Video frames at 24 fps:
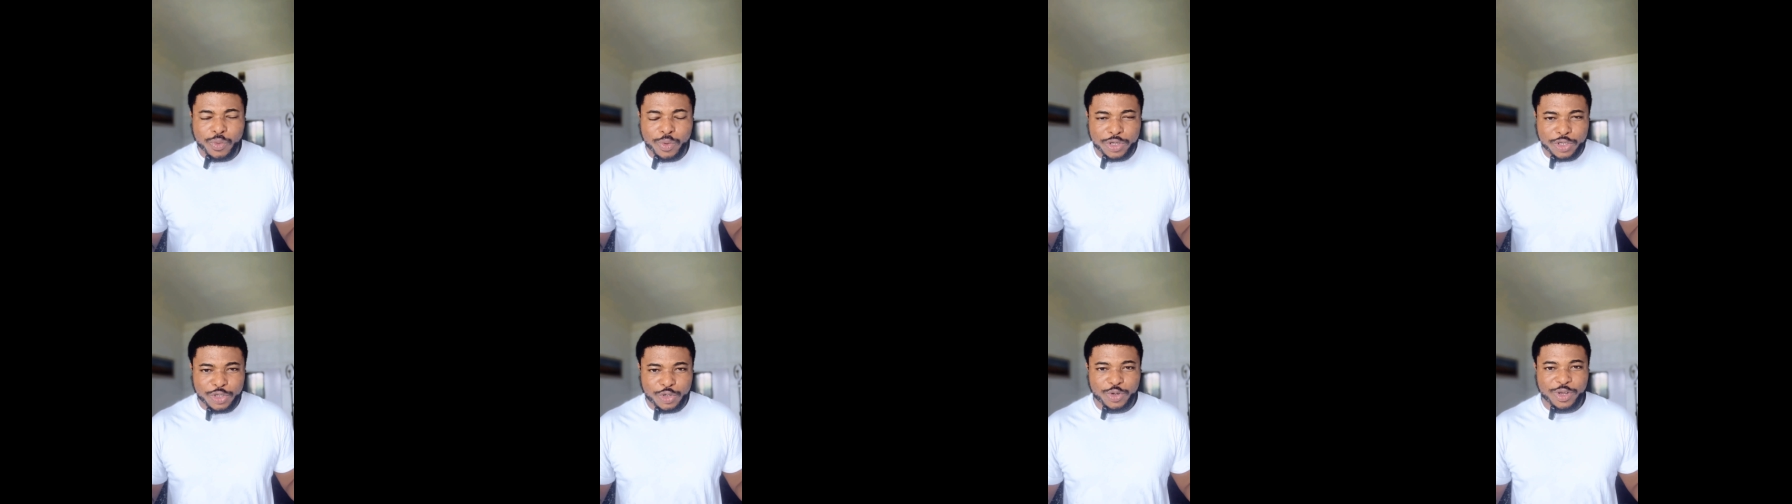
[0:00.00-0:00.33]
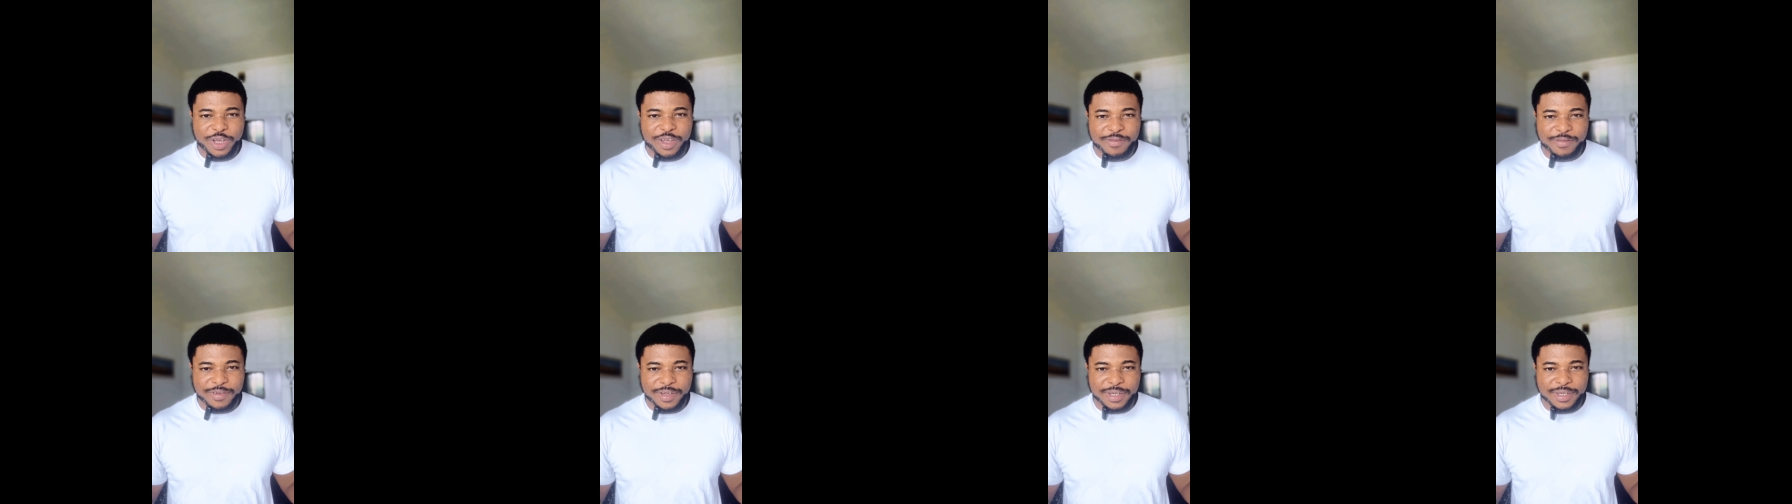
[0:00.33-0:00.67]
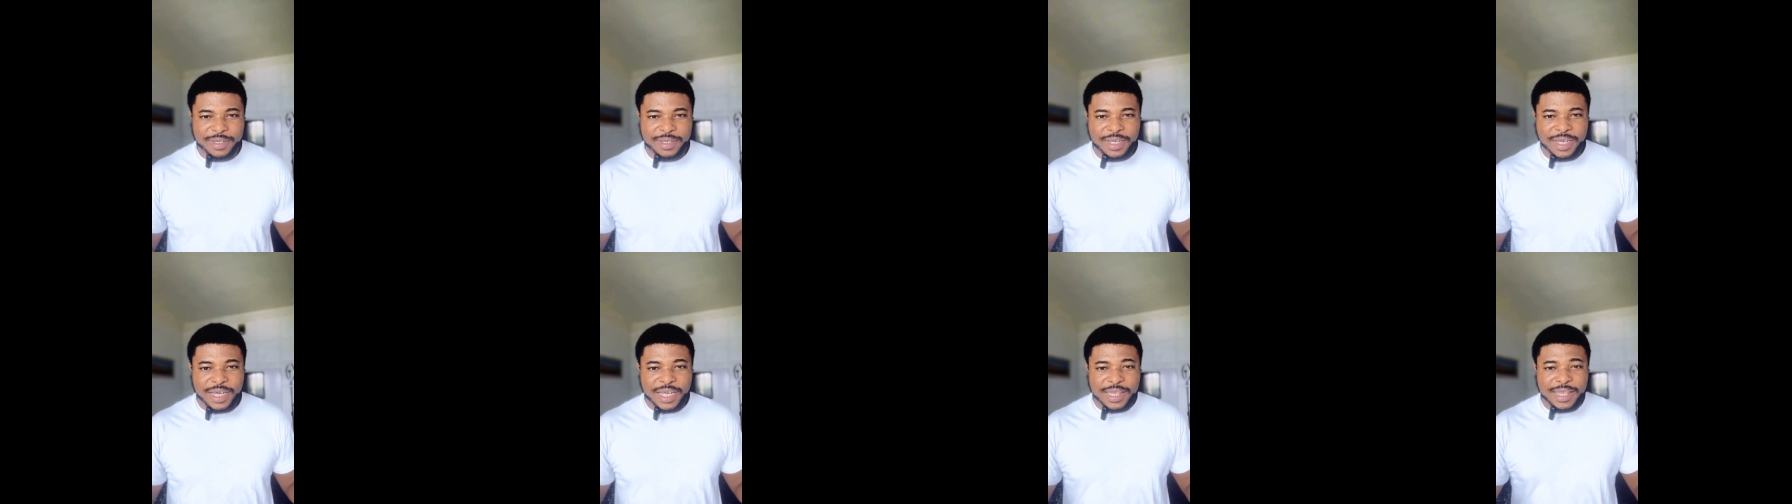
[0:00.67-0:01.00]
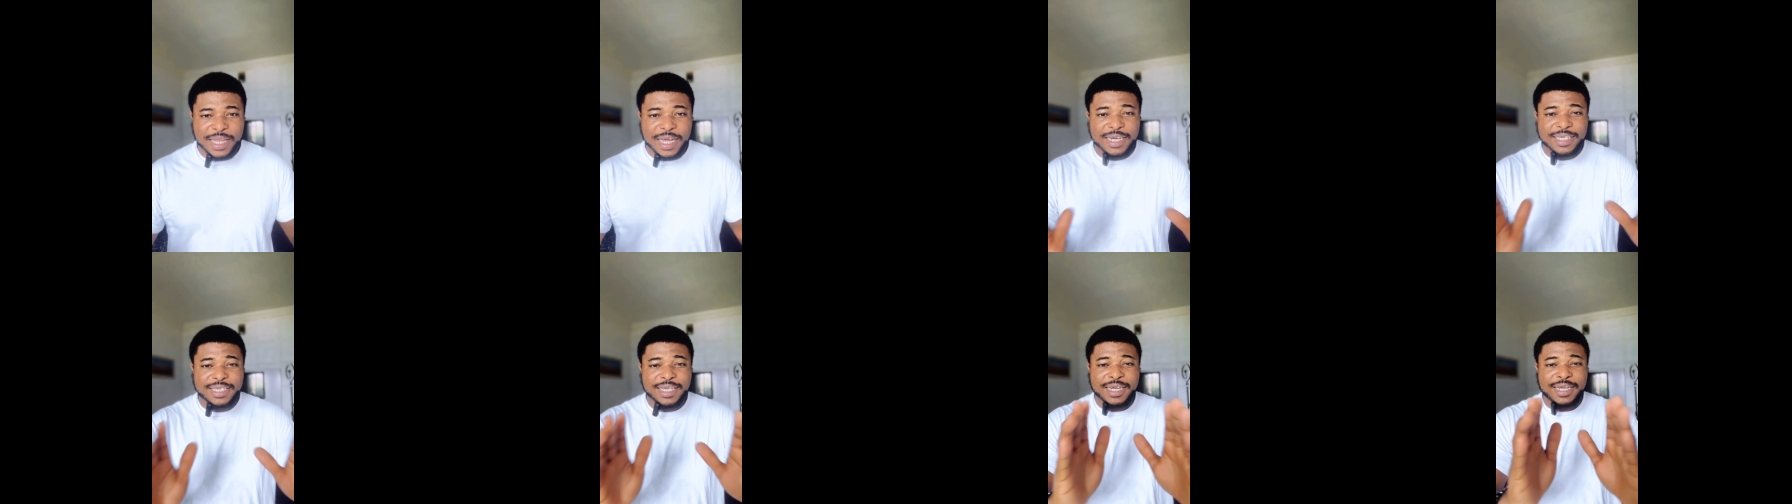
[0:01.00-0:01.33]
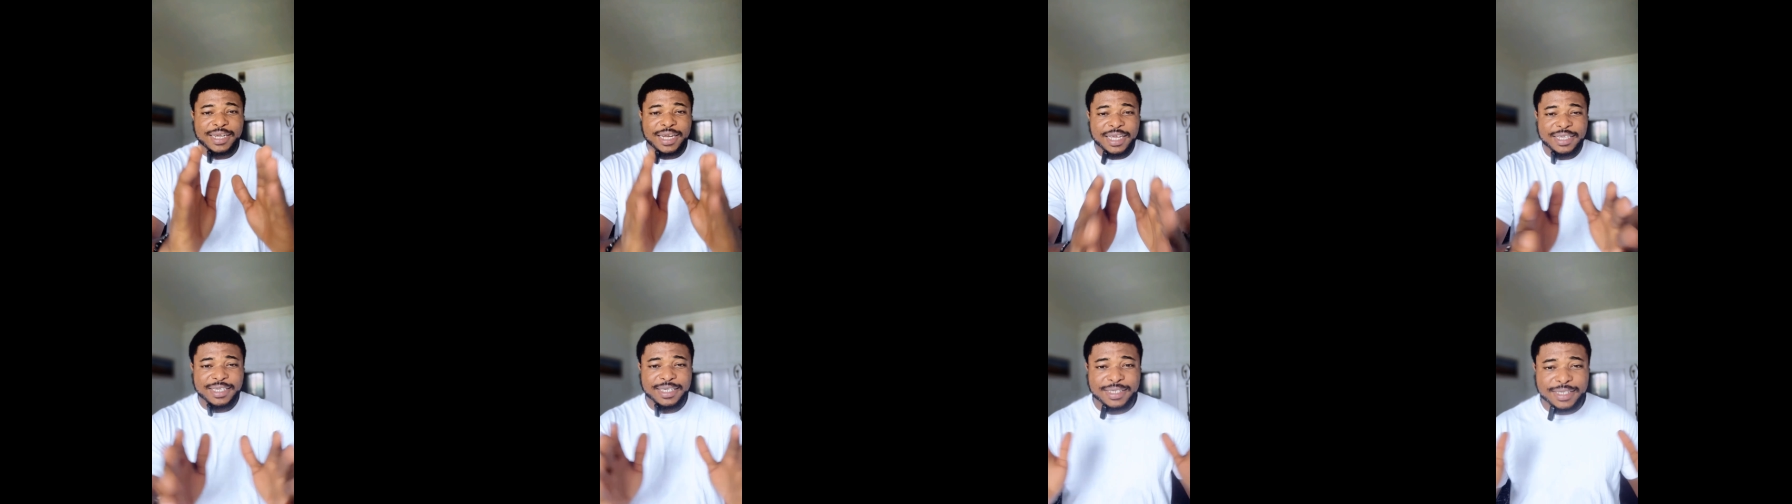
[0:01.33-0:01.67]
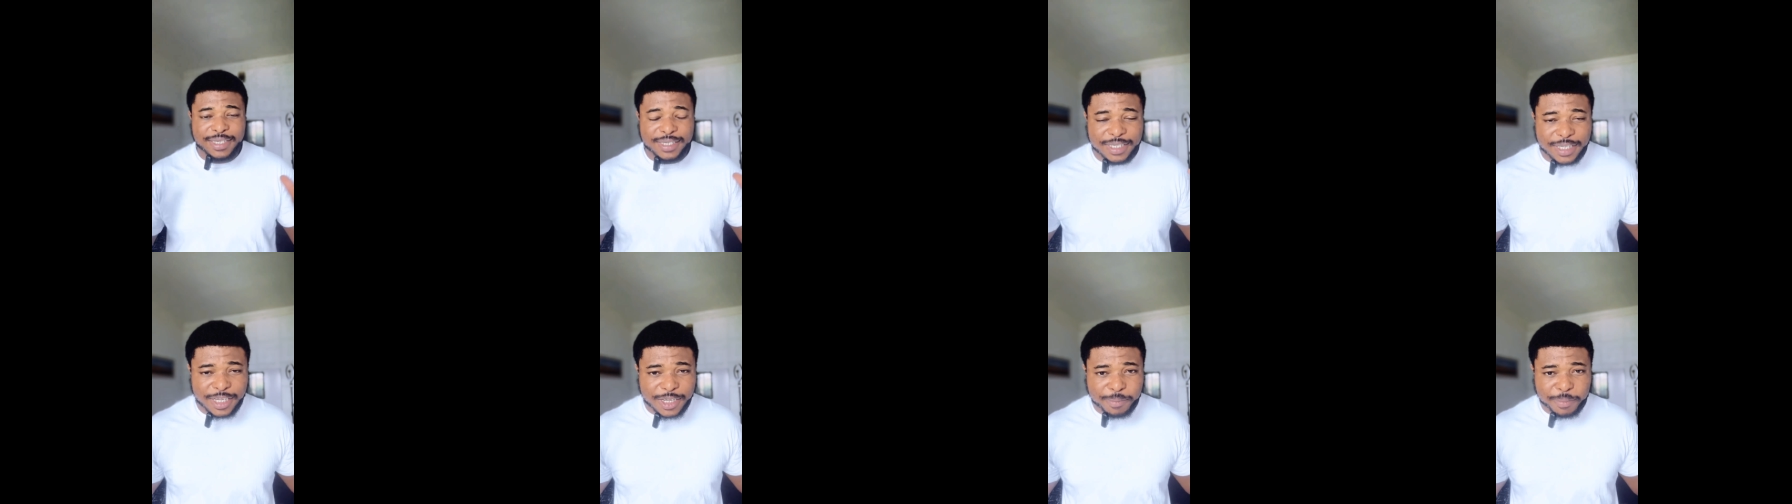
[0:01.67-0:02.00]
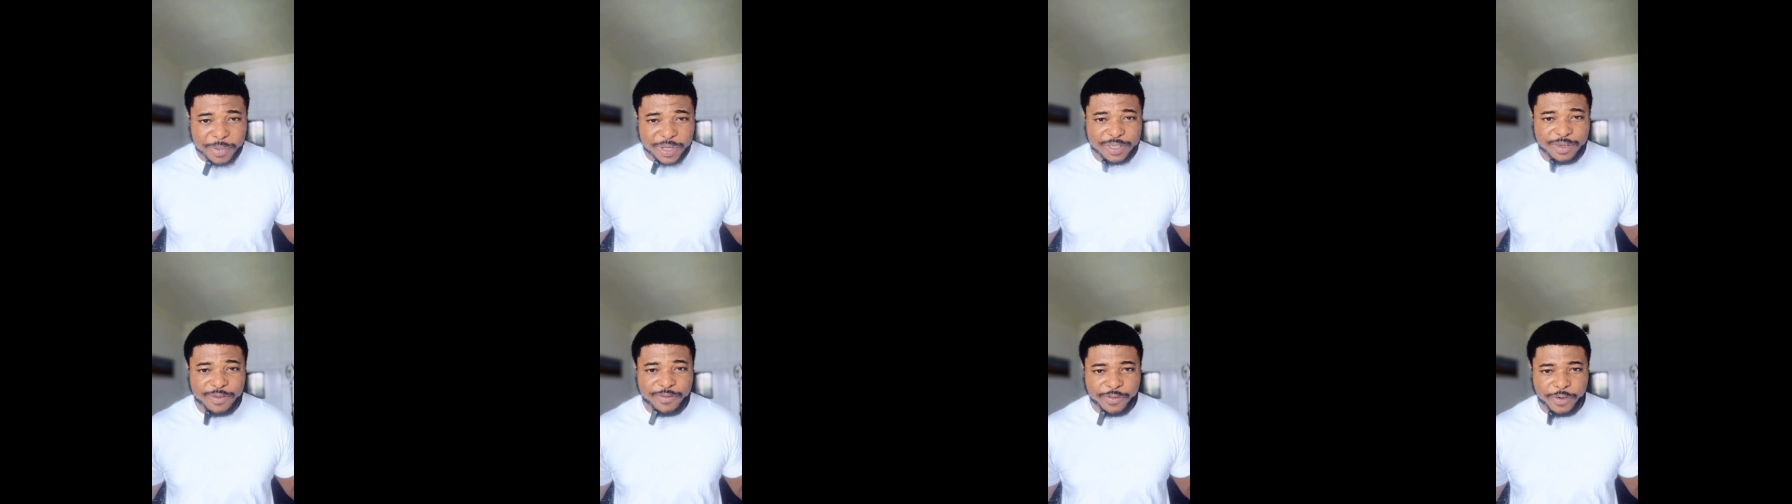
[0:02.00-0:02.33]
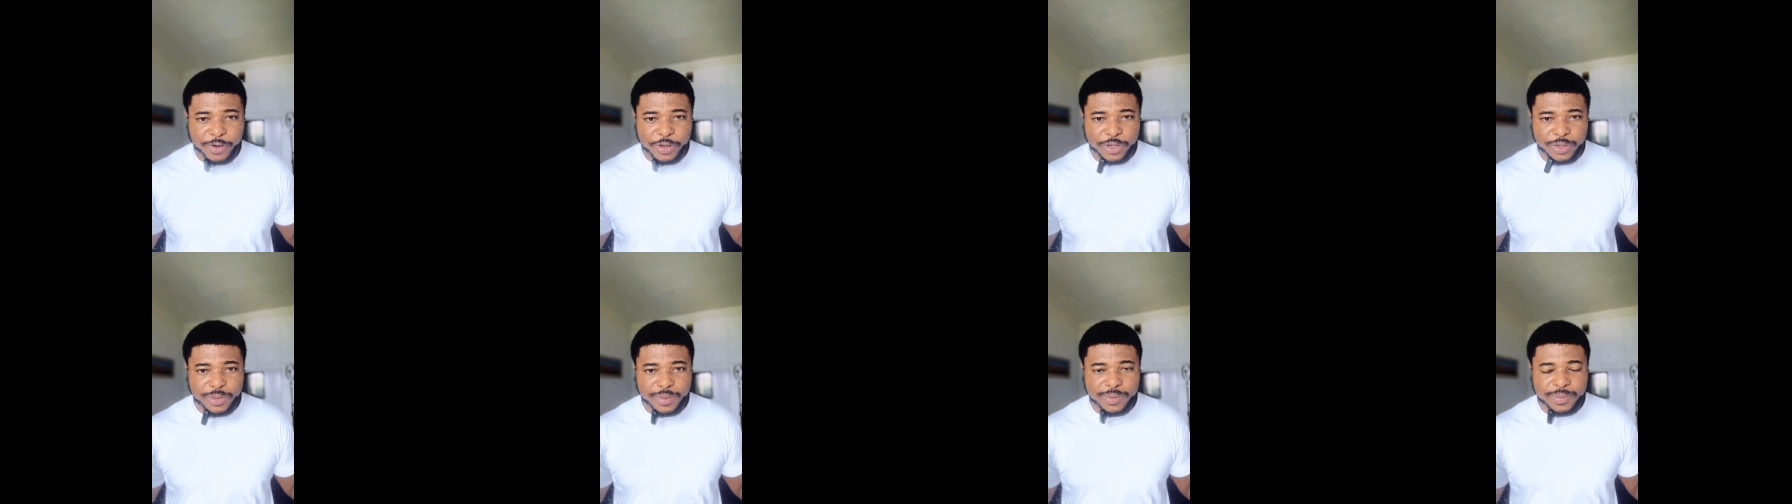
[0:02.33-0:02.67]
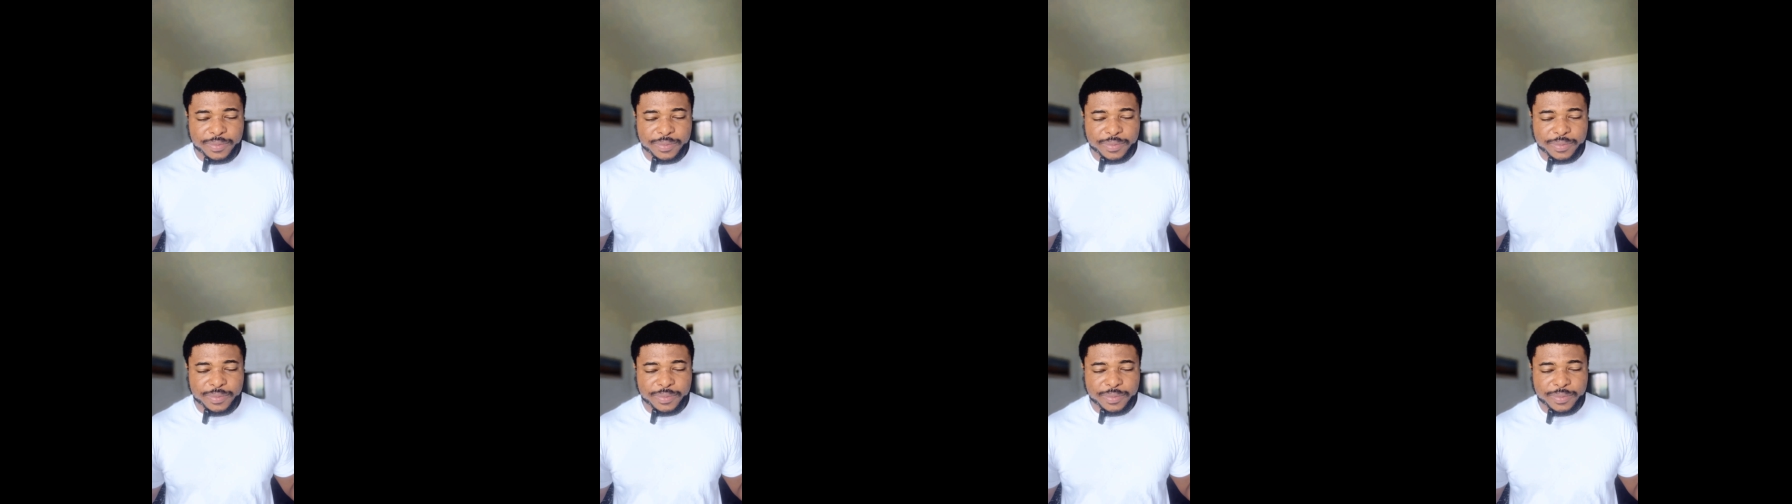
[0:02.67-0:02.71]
whatsoever. That is a narcissistic person for you.